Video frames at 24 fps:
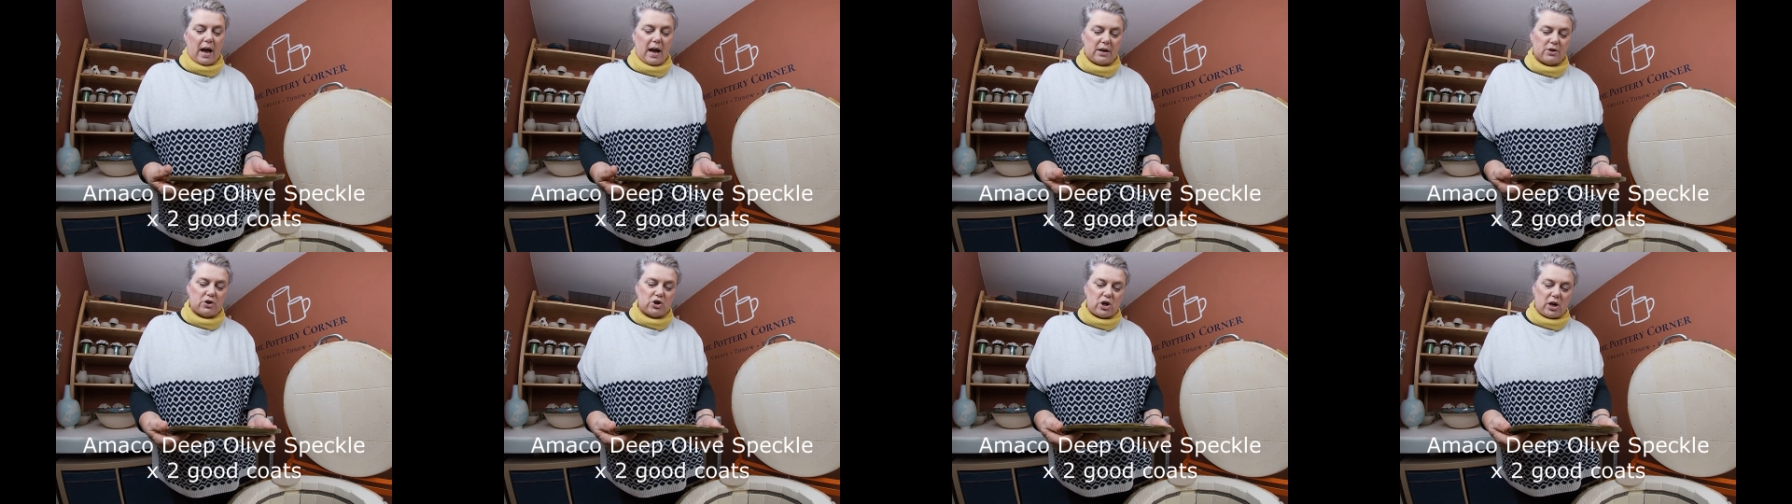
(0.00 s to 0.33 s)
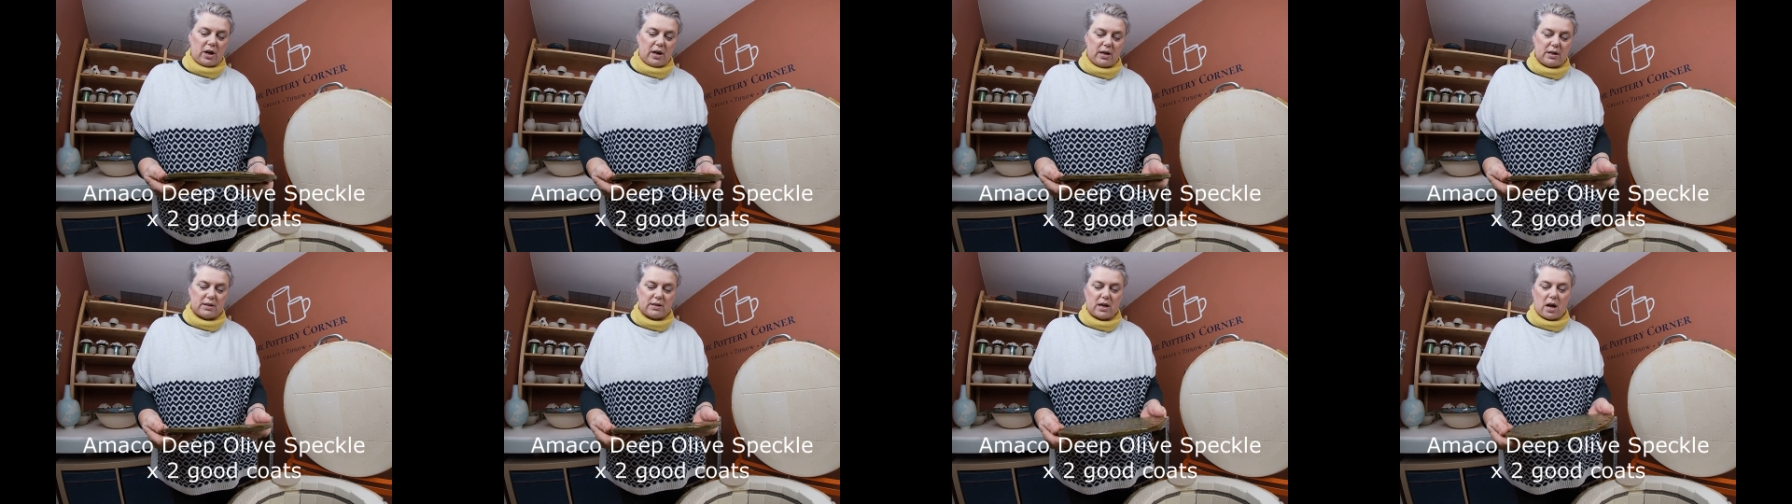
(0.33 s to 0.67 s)

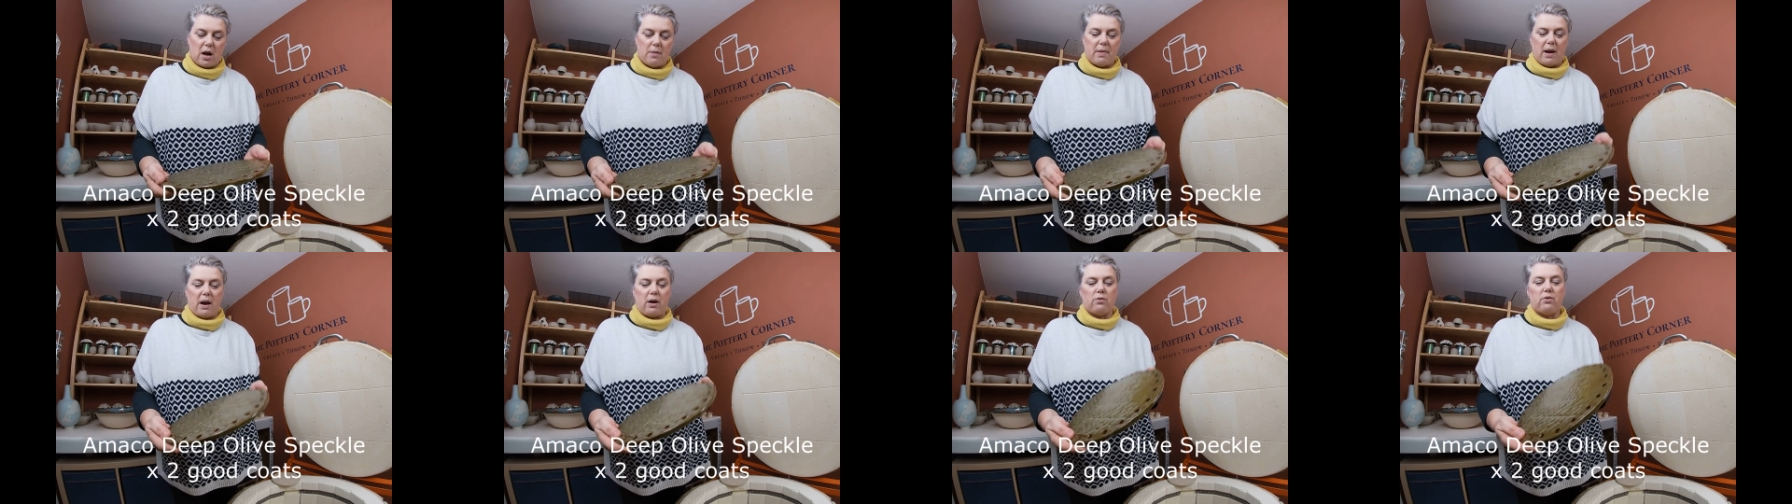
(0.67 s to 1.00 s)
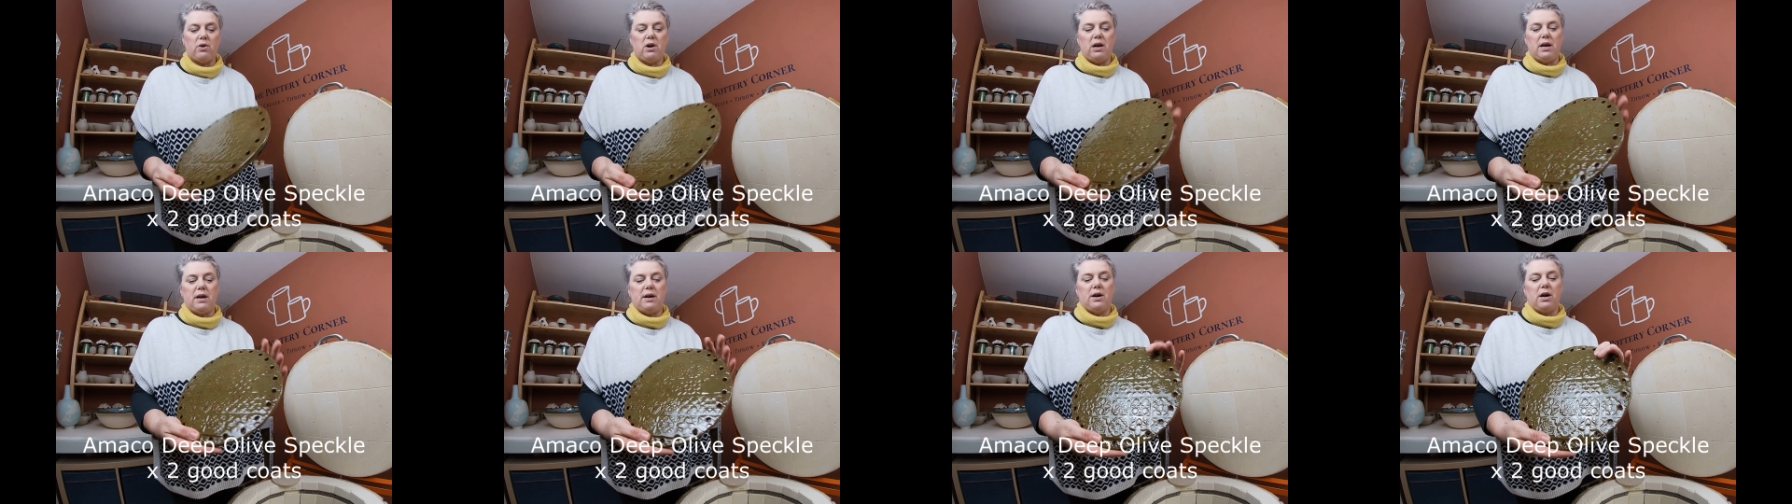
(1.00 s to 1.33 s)
actually has come out
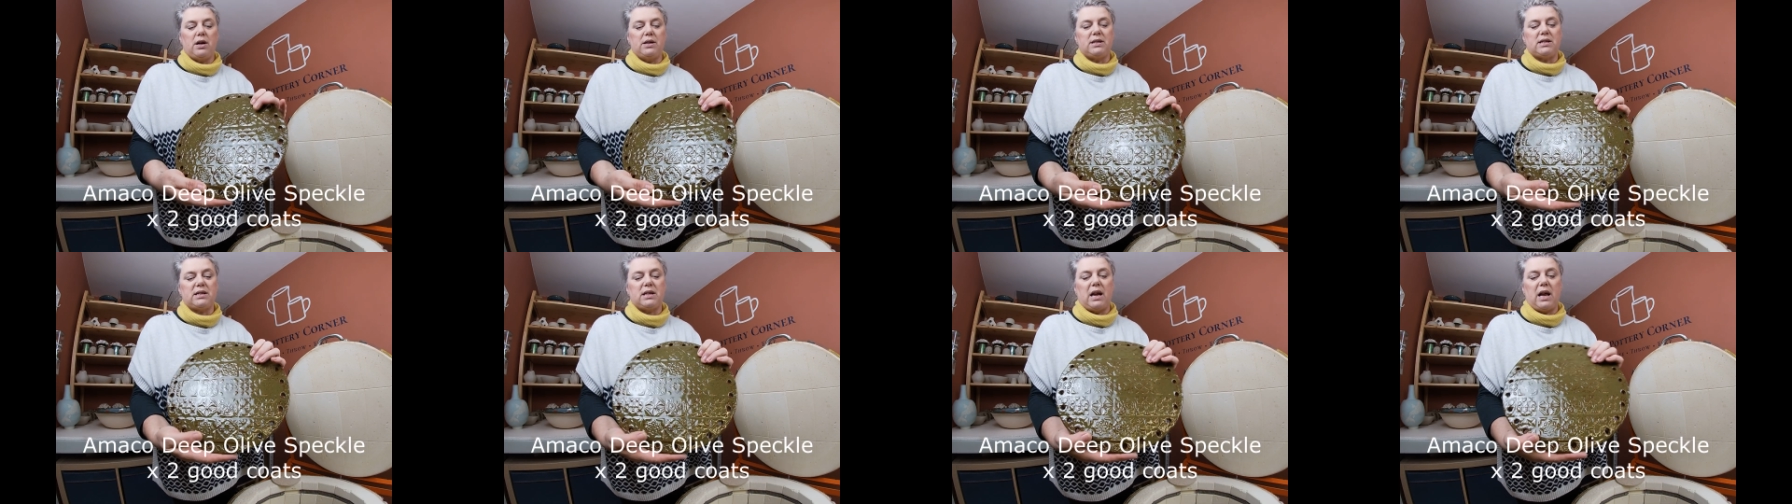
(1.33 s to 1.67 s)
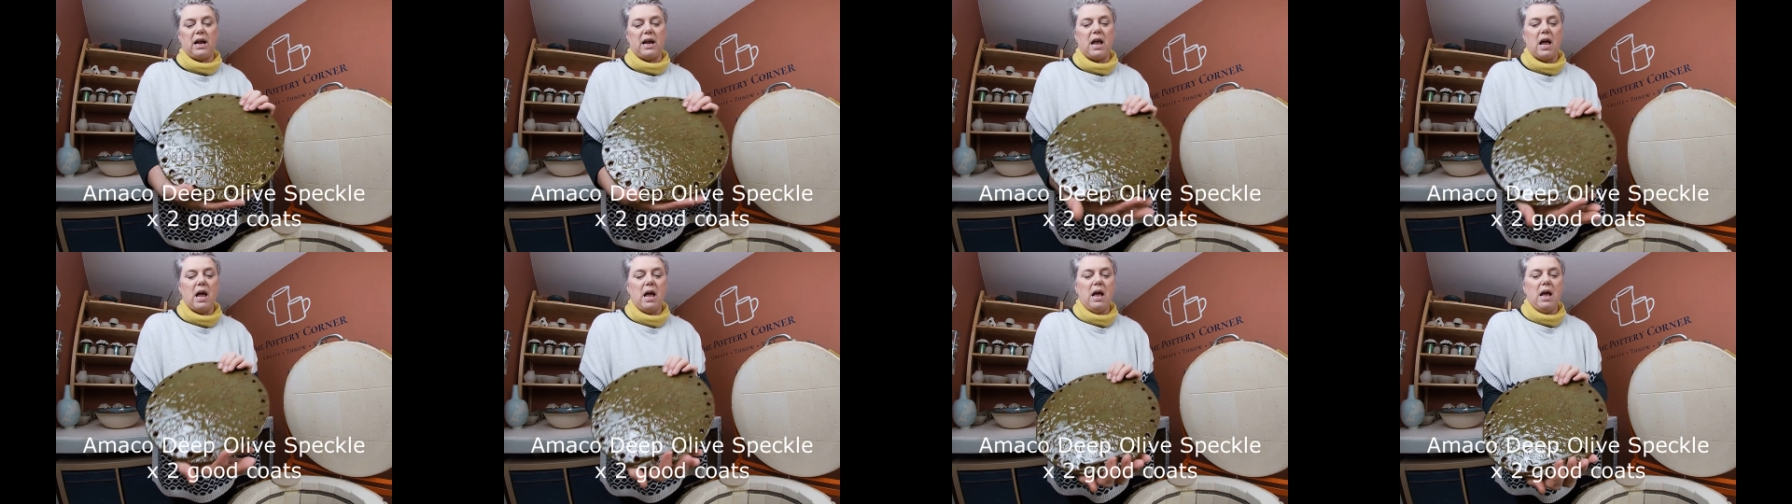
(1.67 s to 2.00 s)
really
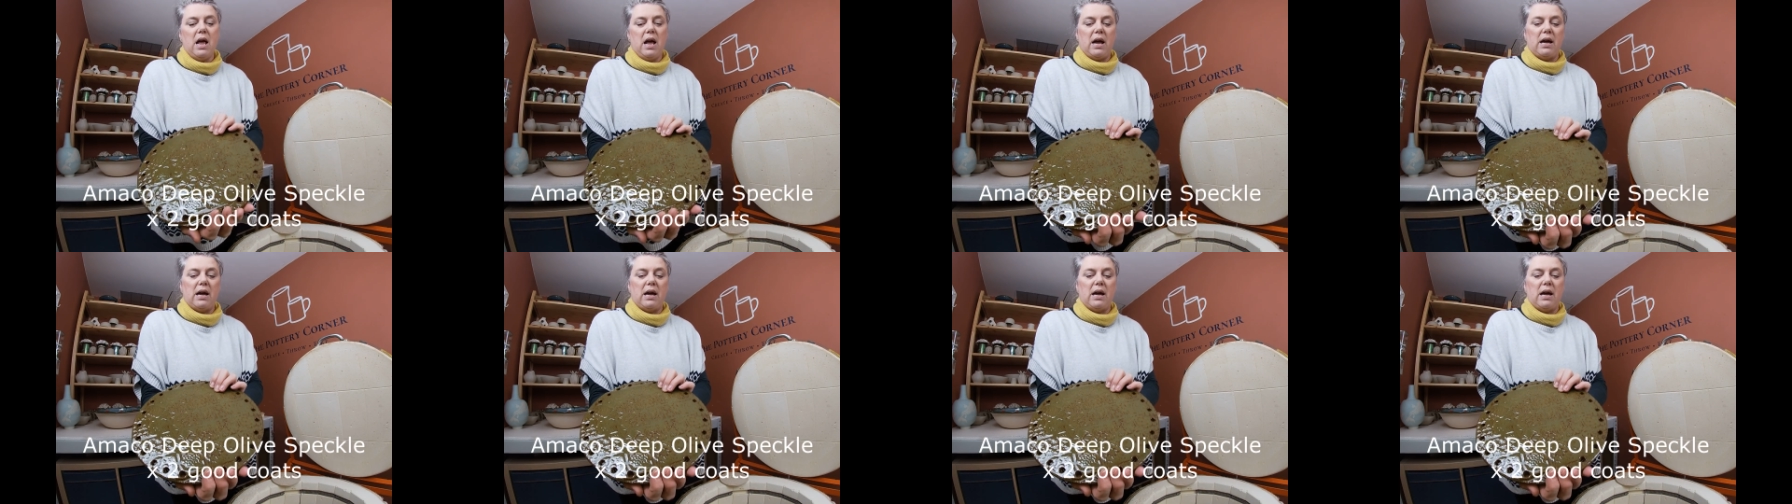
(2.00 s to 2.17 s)
nicely,